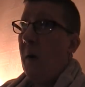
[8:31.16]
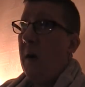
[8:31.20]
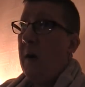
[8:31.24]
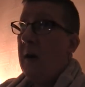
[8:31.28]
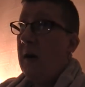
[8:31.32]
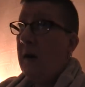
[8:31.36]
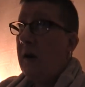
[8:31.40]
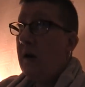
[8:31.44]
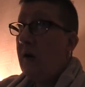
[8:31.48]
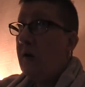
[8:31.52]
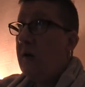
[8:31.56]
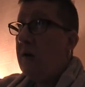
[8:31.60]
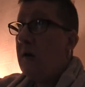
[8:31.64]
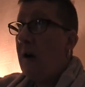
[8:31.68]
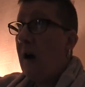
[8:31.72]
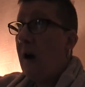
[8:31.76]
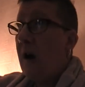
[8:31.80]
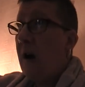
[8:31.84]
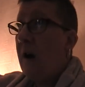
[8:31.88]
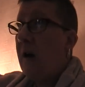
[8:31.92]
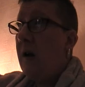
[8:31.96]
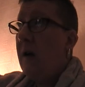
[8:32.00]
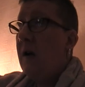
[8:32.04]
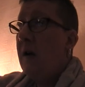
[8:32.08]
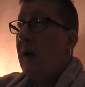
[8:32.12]
at you a
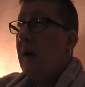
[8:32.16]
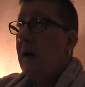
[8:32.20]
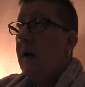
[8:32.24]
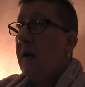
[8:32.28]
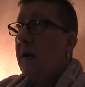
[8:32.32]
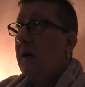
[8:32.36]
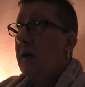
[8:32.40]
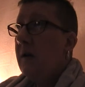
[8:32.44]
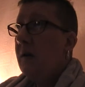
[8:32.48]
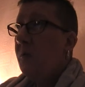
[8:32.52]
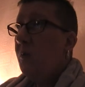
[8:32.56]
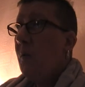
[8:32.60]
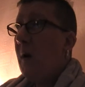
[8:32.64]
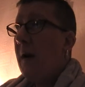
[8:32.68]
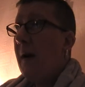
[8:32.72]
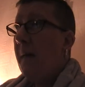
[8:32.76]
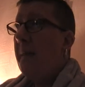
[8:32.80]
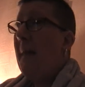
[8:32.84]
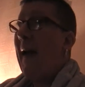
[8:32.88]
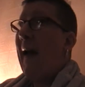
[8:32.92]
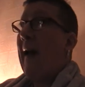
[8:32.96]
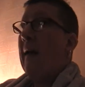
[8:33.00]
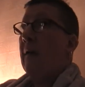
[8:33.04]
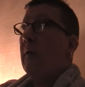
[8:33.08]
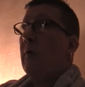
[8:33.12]
lot when
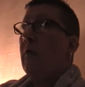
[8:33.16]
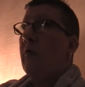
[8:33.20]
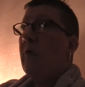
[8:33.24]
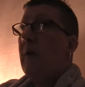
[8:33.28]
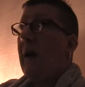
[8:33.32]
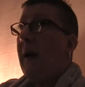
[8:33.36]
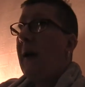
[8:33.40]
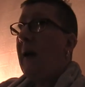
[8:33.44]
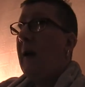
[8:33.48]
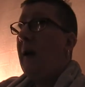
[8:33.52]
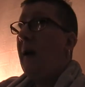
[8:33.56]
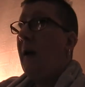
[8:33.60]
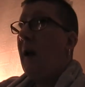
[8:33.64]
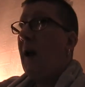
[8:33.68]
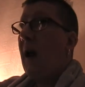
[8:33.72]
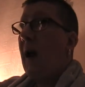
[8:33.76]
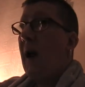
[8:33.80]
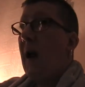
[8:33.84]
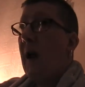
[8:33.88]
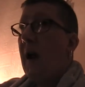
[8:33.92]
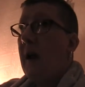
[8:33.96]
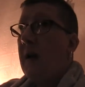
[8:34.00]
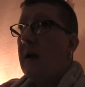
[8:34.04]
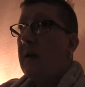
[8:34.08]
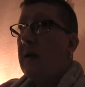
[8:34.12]
I'm angry
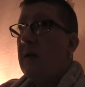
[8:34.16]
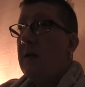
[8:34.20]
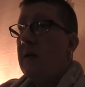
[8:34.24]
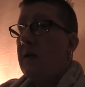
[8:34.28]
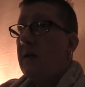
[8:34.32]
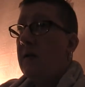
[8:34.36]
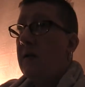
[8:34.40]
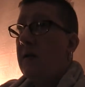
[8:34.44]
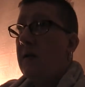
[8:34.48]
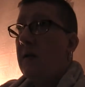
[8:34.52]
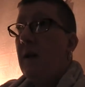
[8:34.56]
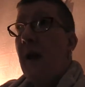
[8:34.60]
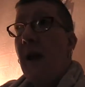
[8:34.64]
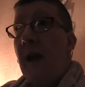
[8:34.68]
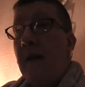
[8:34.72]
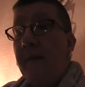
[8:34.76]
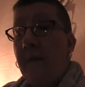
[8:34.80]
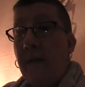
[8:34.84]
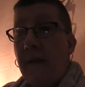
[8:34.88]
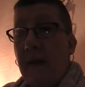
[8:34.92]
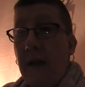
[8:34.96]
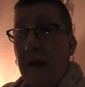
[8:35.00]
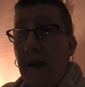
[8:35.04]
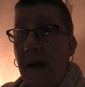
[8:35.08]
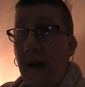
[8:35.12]
and
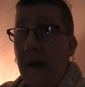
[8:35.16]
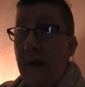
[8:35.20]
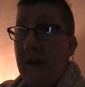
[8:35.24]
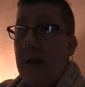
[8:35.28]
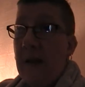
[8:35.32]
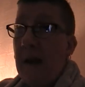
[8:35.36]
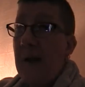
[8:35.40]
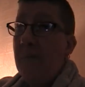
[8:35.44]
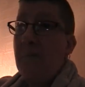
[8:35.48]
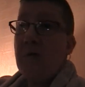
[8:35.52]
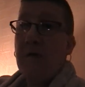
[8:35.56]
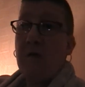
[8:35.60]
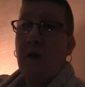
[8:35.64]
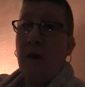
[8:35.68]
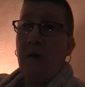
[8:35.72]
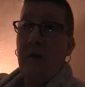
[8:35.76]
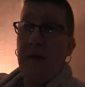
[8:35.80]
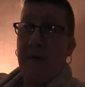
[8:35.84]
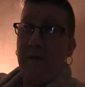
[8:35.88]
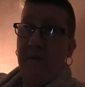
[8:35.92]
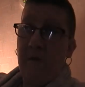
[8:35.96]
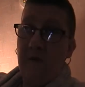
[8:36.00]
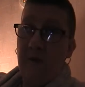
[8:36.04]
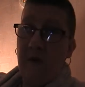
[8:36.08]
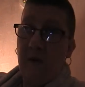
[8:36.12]
everything else. And I'm sorry
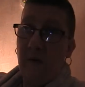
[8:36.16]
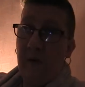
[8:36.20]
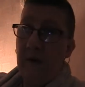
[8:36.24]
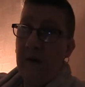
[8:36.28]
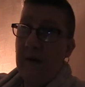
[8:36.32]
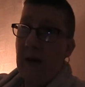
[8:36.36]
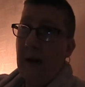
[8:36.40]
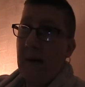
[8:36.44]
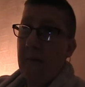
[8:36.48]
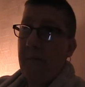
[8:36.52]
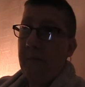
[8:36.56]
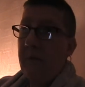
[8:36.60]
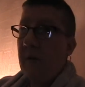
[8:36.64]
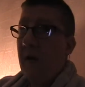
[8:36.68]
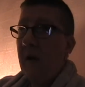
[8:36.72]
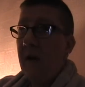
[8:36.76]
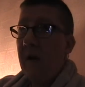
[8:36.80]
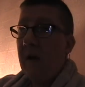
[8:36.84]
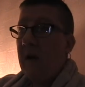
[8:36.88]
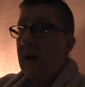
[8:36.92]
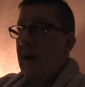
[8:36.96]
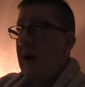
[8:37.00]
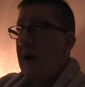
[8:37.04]
for doing that. But